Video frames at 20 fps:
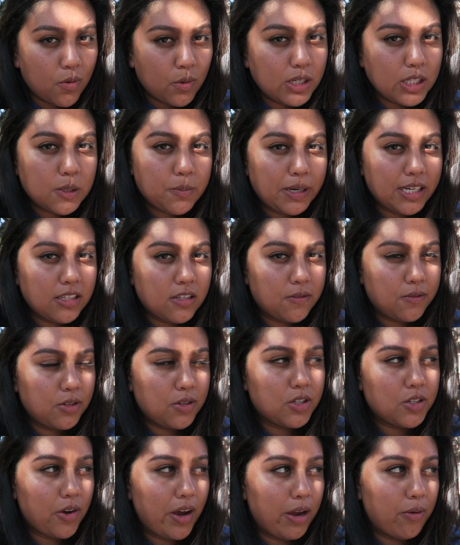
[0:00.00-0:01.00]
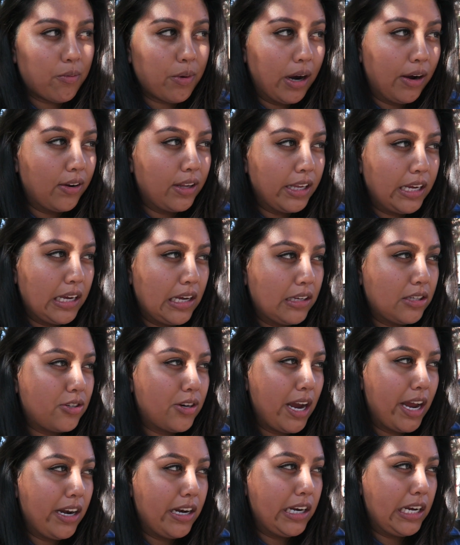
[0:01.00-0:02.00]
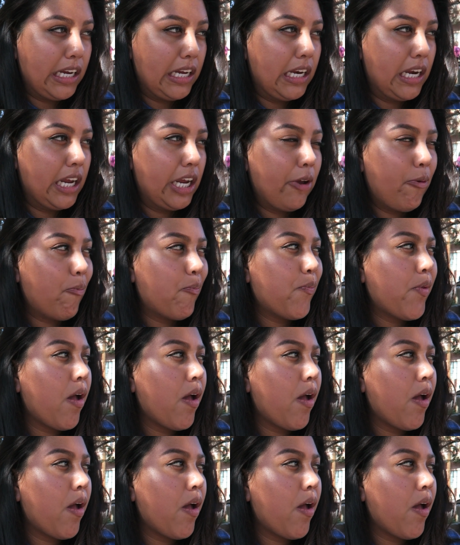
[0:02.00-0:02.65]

with spicy food so I rarely try to eat it